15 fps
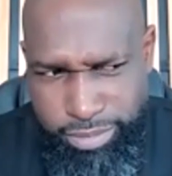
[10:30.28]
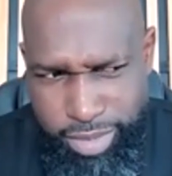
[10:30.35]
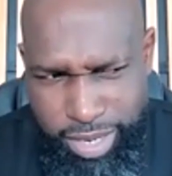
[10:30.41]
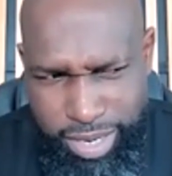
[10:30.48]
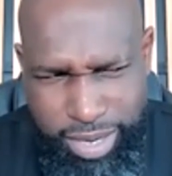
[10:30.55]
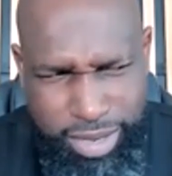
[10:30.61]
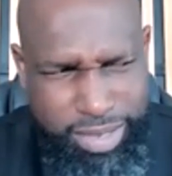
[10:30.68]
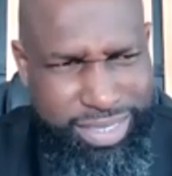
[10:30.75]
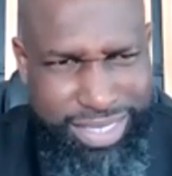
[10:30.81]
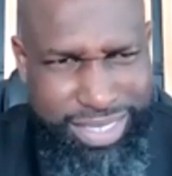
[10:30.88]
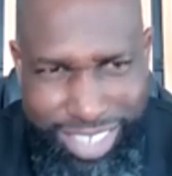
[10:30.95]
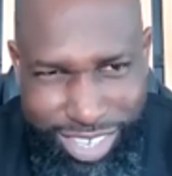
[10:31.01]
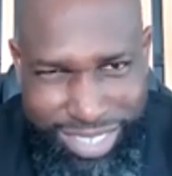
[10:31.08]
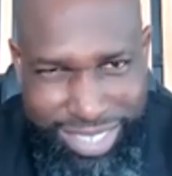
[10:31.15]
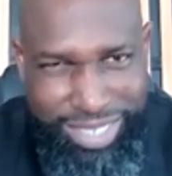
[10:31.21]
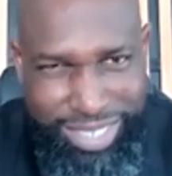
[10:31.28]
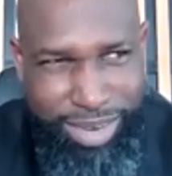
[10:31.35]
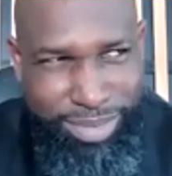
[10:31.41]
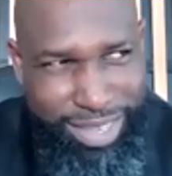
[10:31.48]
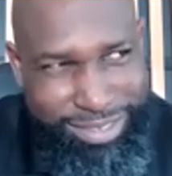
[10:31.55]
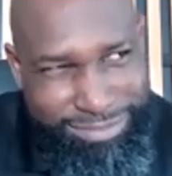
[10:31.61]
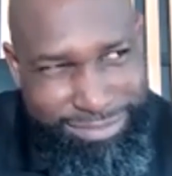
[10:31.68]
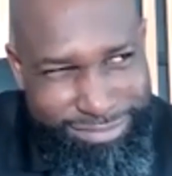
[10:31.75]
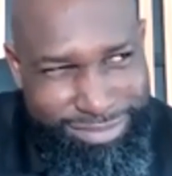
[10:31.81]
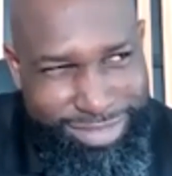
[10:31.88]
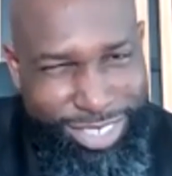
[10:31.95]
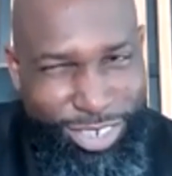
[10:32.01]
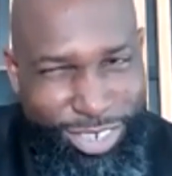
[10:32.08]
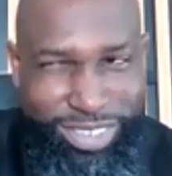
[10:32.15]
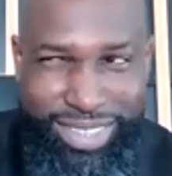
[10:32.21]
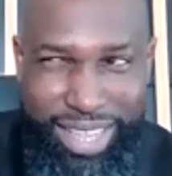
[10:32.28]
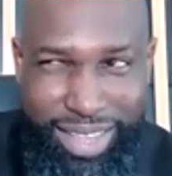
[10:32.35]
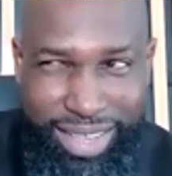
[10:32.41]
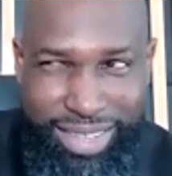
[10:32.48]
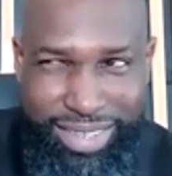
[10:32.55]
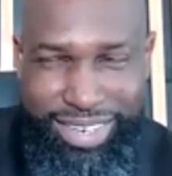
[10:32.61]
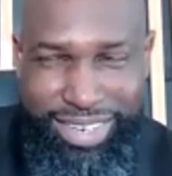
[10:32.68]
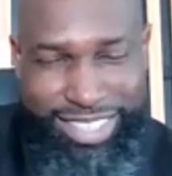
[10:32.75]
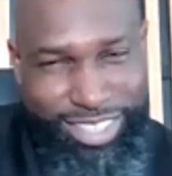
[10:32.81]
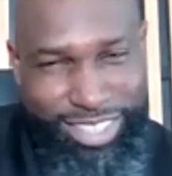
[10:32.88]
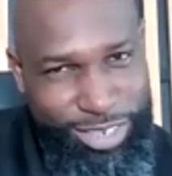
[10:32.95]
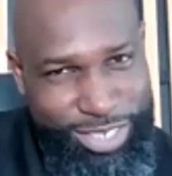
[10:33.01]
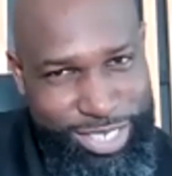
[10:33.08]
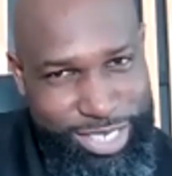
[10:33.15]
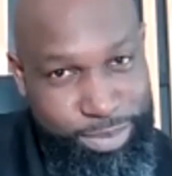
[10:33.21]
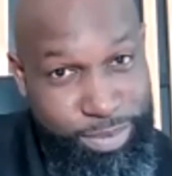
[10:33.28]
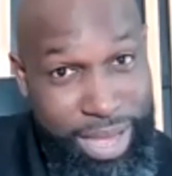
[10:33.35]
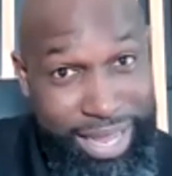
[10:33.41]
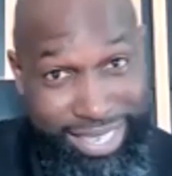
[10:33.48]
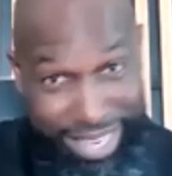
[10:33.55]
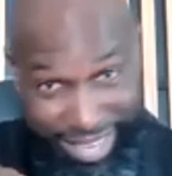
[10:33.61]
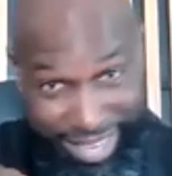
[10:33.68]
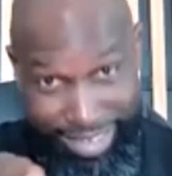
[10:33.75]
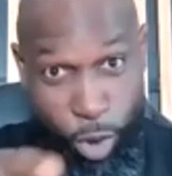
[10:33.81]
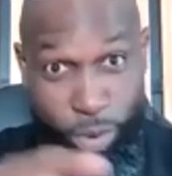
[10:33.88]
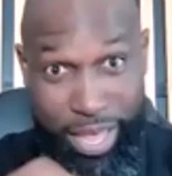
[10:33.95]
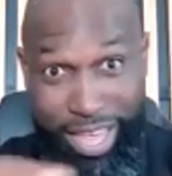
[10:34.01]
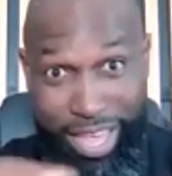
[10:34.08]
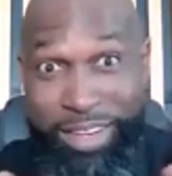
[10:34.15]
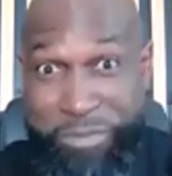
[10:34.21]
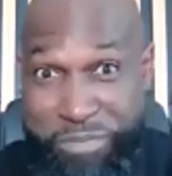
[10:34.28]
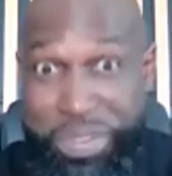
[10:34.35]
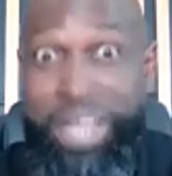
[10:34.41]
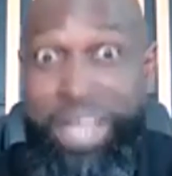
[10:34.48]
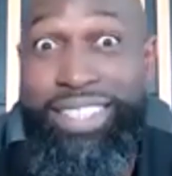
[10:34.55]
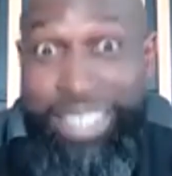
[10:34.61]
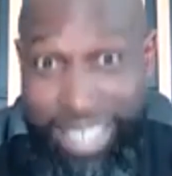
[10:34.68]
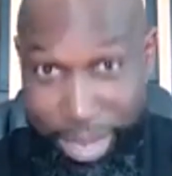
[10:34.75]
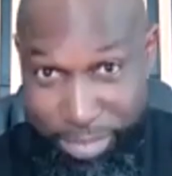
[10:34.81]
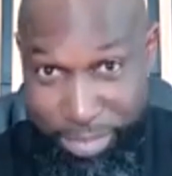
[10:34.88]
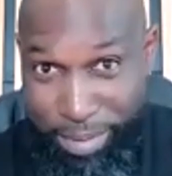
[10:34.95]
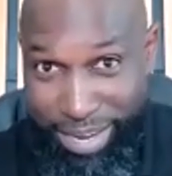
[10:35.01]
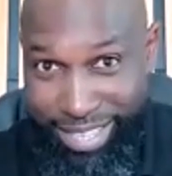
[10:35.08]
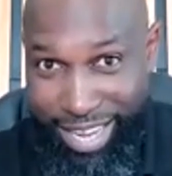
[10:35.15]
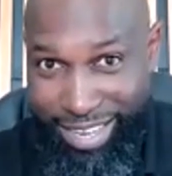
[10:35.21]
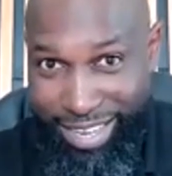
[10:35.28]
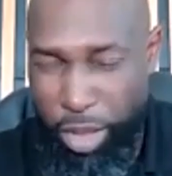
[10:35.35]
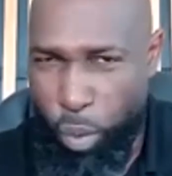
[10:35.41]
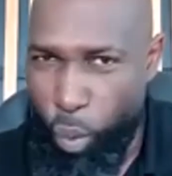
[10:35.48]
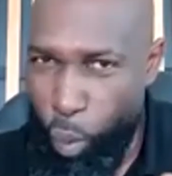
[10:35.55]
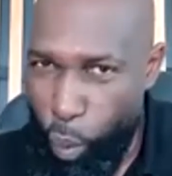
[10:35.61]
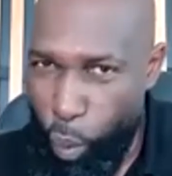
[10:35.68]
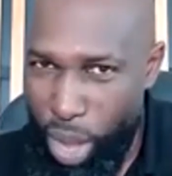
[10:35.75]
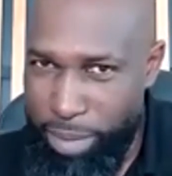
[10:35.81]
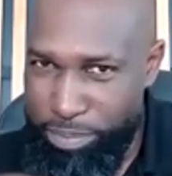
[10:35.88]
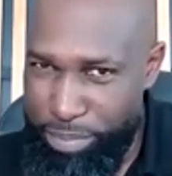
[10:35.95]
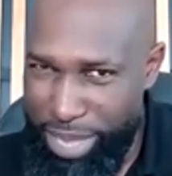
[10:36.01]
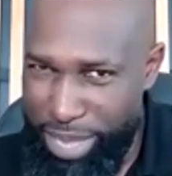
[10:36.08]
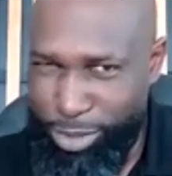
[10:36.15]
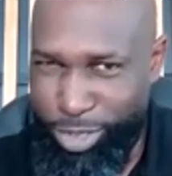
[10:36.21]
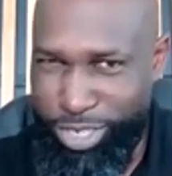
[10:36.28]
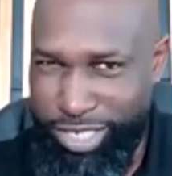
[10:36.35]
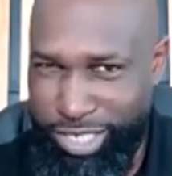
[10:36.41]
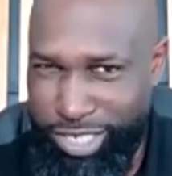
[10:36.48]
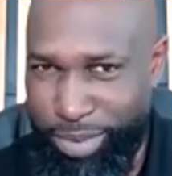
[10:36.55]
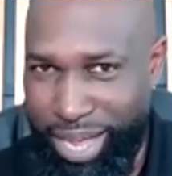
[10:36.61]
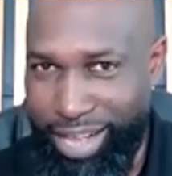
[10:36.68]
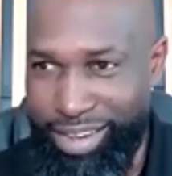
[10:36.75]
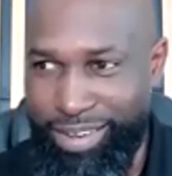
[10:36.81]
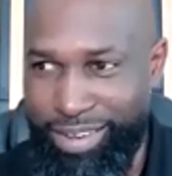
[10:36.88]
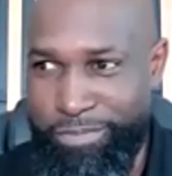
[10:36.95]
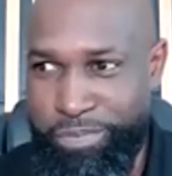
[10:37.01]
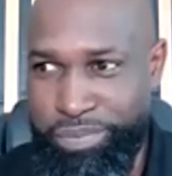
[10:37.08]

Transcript: And then you can see them like start thinking, then they start to smile. Okay, tell me about that. Like, what made you just smile?